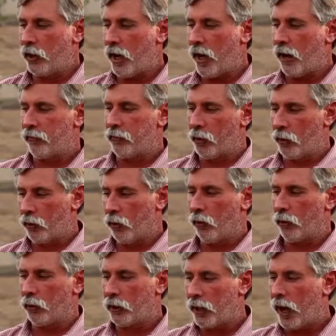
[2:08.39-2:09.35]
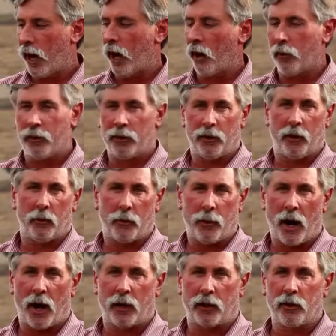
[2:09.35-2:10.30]
that have their own cow in their
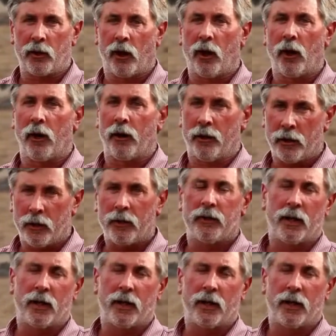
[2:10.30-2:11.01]
backyard,